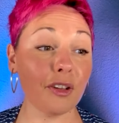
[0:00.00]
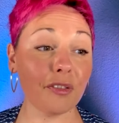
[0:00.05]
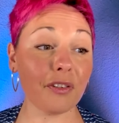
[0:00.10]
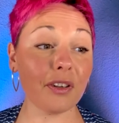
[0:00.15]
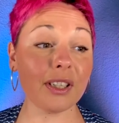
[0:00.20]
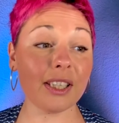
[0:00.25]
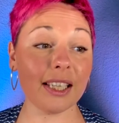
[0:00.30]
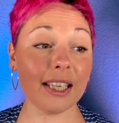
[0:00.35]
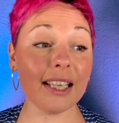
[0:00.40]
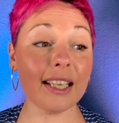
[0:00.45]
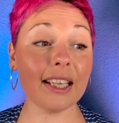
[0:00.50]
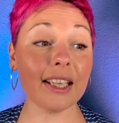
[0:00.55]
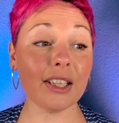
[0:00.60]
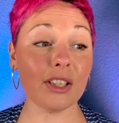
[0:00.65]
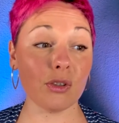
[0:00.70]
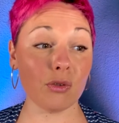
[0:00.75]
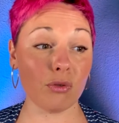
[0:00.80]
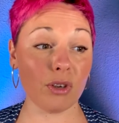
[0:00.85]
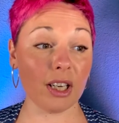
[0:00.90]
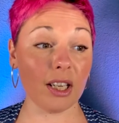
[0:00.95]
fatigue
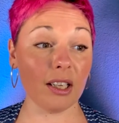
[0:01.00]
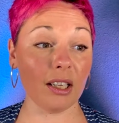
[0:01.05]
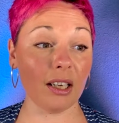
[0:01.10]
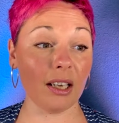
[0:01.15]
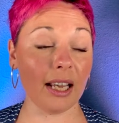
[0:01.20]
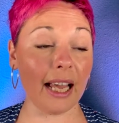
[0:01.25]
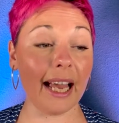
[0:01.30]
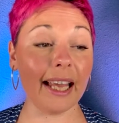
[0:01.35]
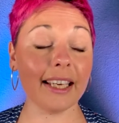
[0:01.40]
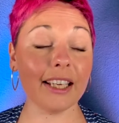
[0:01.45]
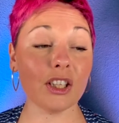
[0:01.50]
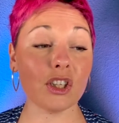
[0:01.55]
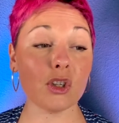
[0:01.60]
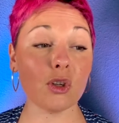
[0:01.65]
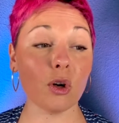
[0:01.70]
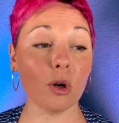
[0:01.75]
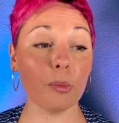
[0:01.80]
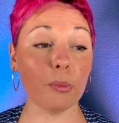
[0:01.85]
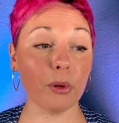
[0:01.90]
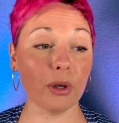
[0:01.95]
is real, and it's
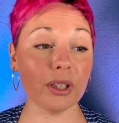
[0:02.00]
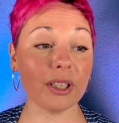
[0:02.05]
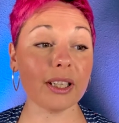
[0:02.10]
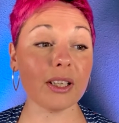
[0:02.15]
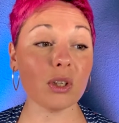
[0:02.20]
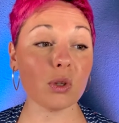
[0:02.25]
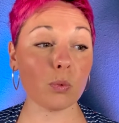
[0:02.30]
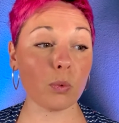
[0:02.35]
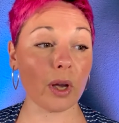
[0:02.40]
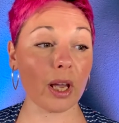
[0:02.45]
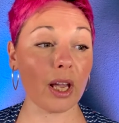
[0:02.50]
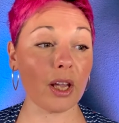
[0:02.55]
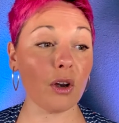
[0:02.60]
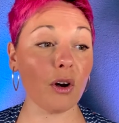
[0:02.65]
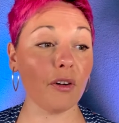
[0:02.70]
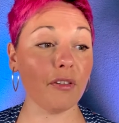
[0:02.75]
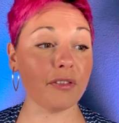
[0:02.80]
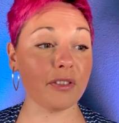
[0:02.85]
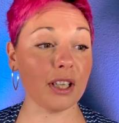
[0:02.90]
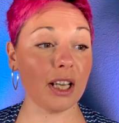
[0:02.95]
your body's way
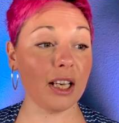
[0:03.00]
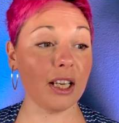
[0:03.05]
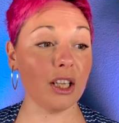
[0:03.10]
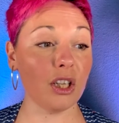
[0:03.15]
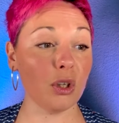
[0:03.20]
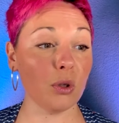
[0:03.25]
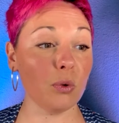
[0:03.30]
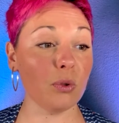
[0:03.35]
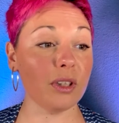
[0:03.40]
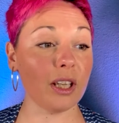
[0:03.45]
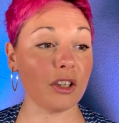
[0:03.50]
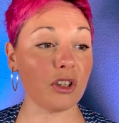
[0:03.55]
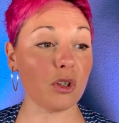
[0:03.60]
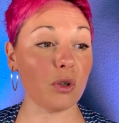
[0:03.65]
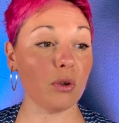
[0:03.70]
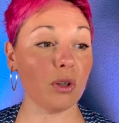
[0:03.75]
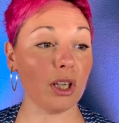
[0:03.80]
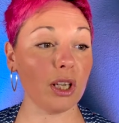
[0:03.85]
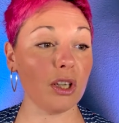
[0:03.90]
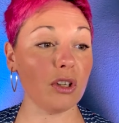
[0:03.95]
of telling you that you
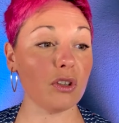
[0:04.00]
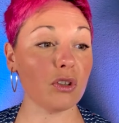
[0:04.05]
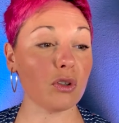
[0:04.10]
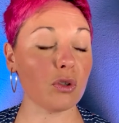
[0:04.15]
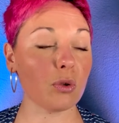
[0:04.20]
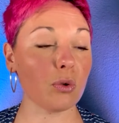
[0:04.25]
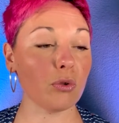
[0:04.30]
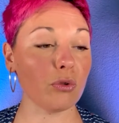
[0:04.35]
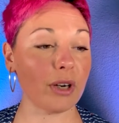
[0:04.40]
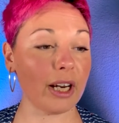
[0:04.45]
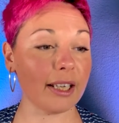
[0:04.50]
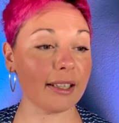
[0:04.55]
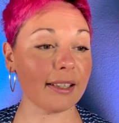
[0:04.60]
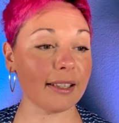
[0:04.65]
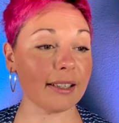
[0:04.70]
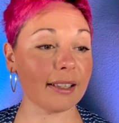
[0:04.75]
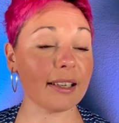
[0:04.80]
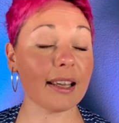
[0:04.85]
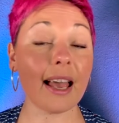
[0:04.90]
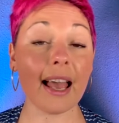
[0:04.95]
need to
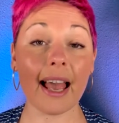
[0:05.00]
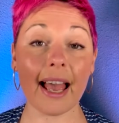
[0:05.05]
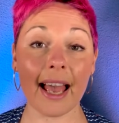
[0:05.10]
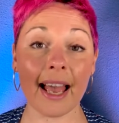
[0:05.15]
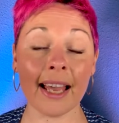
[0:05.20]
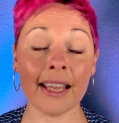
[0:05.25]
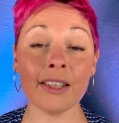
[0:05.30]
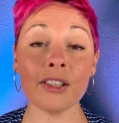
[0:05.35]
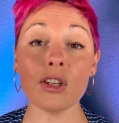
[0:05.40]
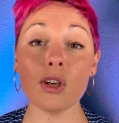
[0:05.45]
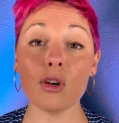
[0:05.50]
rest and